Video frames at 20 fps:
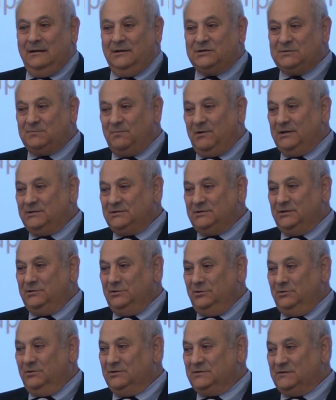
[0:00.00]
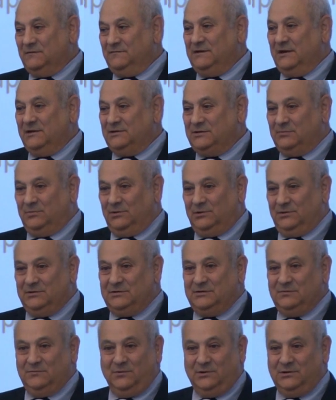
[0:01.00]
expressed in units of
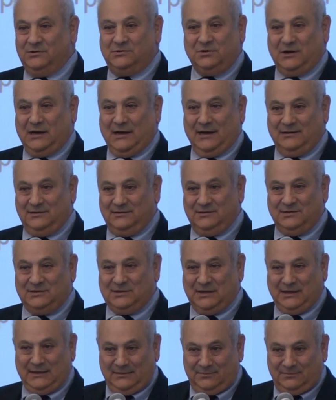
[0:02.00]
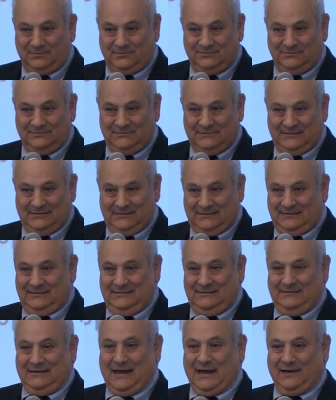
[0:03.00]
decibels would attract the same
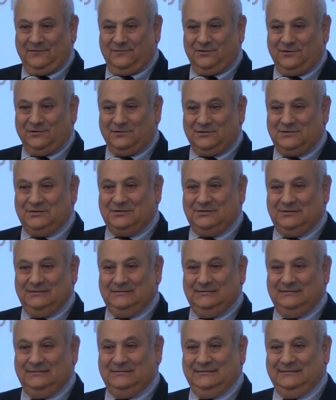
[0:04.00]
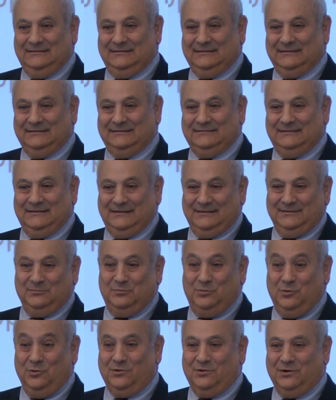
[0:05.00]
adverse
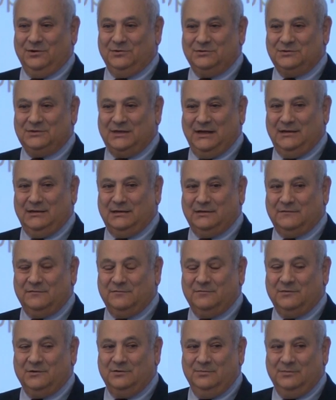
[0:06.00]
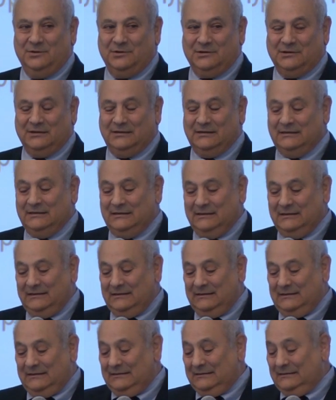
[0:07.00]
and poor understanding from a community.
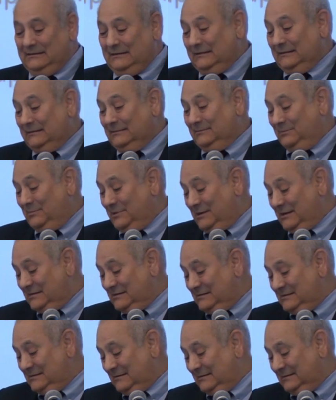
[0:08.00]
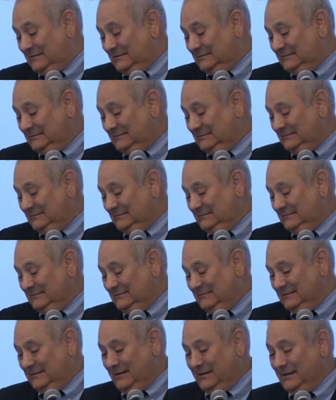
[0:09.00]
But
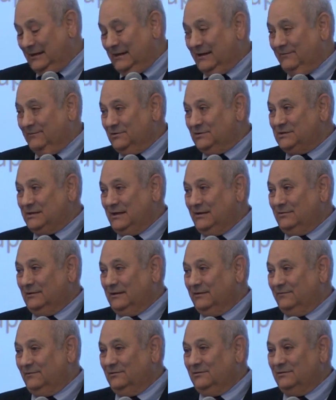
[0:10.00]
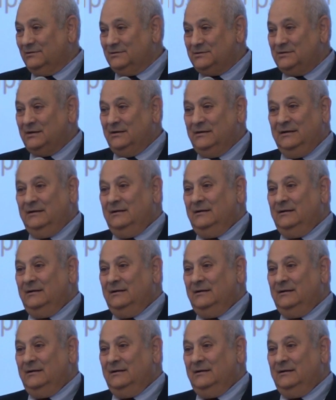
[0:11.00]
day-night average sound level is